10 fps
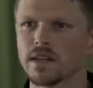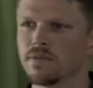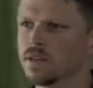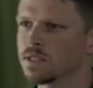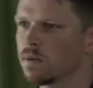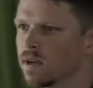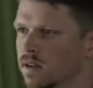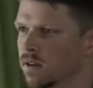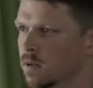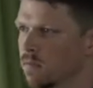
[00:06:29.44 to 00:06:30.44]
an FES
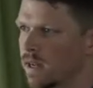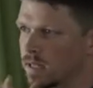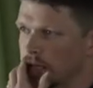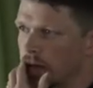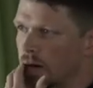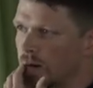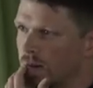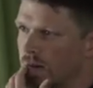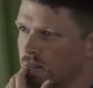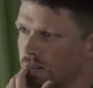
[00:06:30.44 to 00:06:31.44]
bike called the Pegaso,
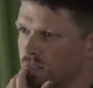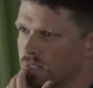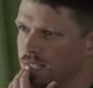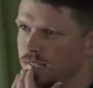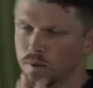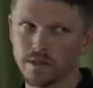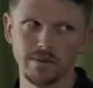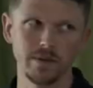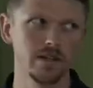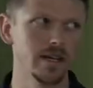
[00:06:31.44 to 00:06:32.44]
although I've never seen one
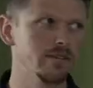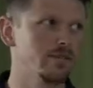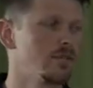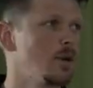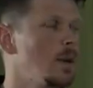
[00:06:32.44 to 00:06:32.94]
in real life.